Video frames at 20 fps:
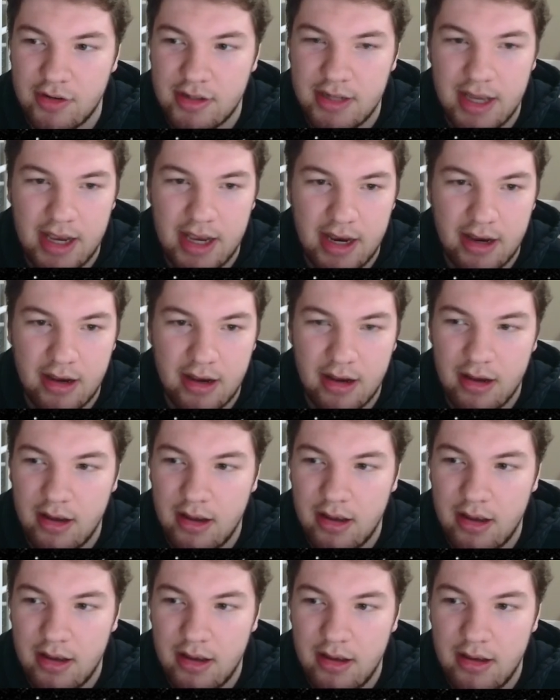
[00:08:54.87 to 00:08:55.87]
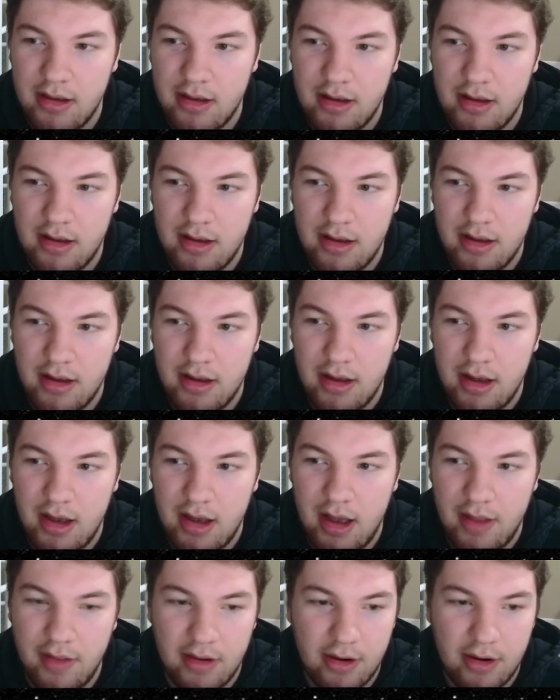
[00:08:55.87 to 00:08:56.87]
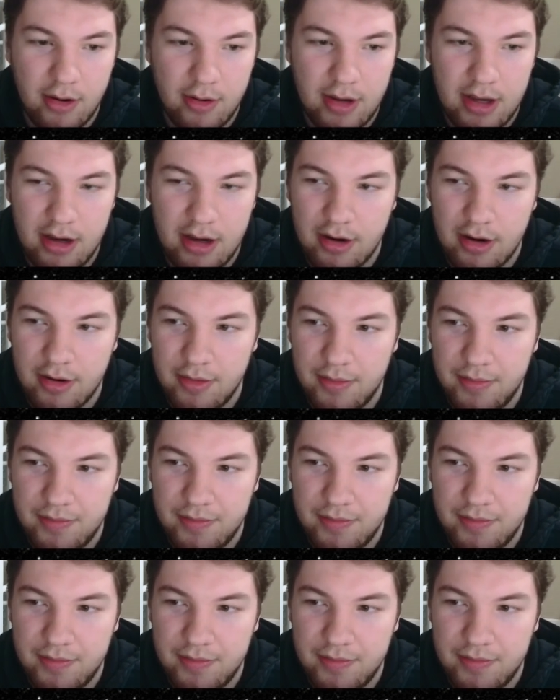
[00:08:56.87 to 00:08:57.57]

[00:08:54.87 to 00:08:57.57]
take and then go here.